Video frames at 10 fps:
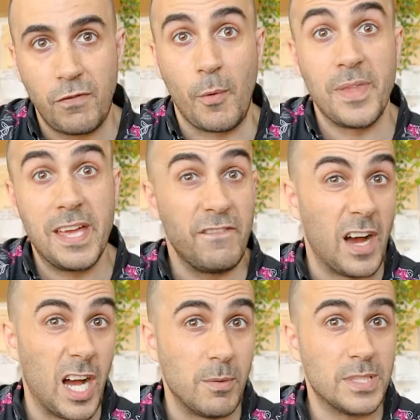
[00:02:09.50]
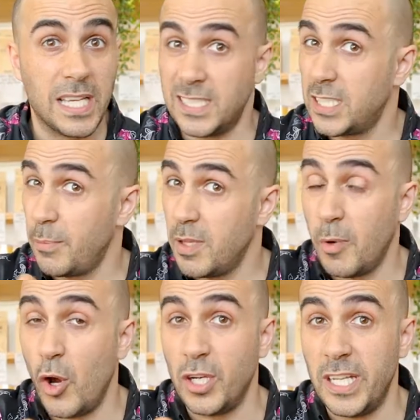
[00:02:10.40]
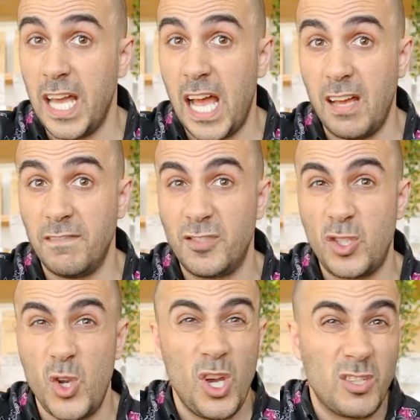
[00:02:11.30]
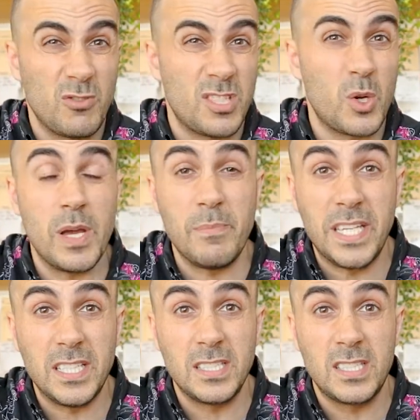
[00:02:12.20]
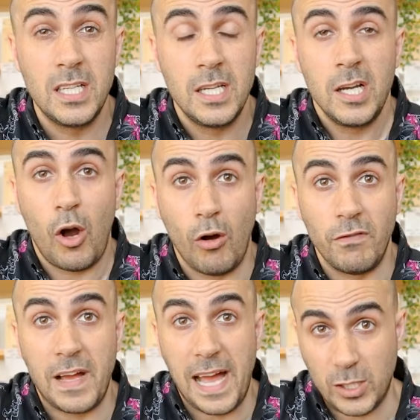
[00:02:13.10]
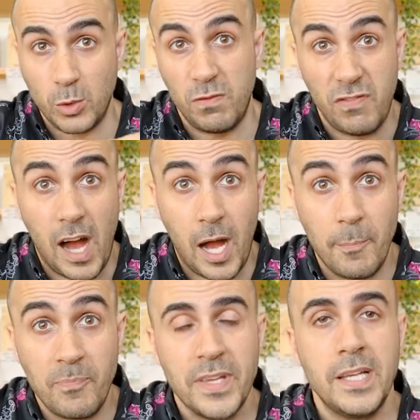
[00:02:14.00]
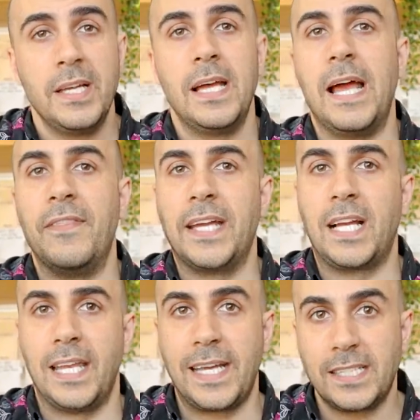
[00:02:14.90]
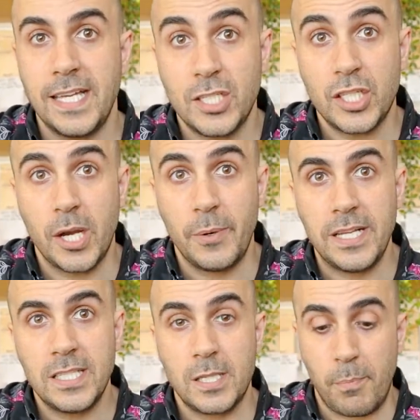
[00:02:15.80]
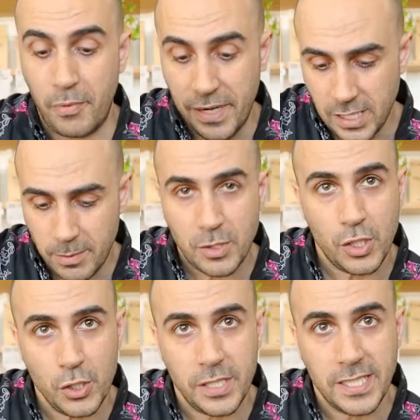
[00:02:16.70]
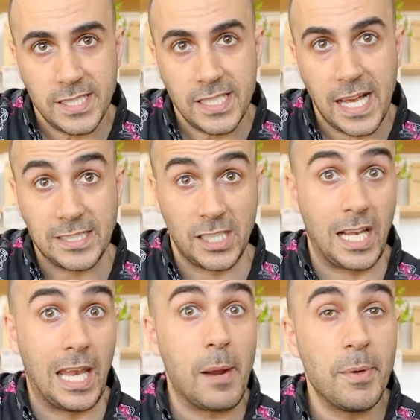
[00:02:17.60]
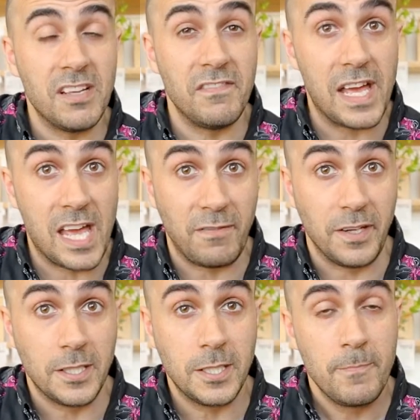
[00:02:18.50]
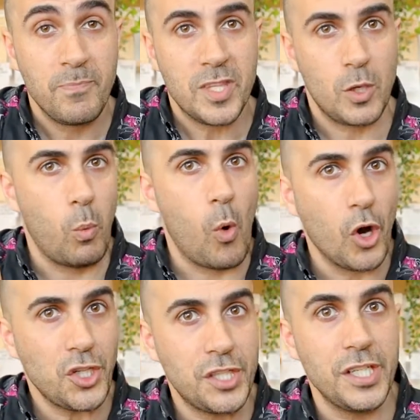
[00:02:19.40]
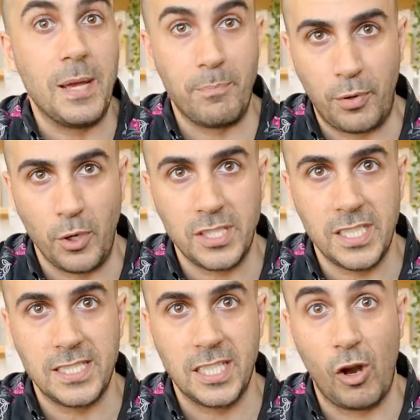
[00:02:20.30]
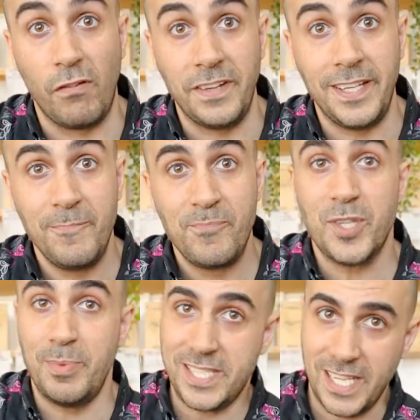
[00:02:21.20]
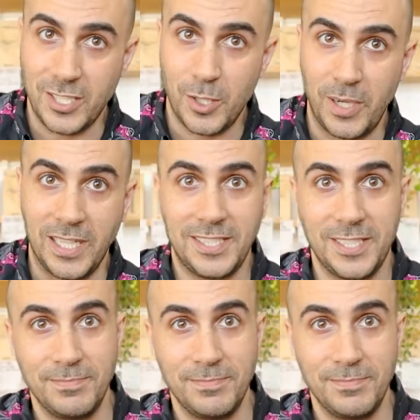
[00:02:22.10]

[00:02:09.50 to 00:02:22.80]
from their farms, and some of them only have 200 square metres of actual farm, and they collect their cherries to bring them to this as a collaborative effort to wash and process the coffee to be sent to us.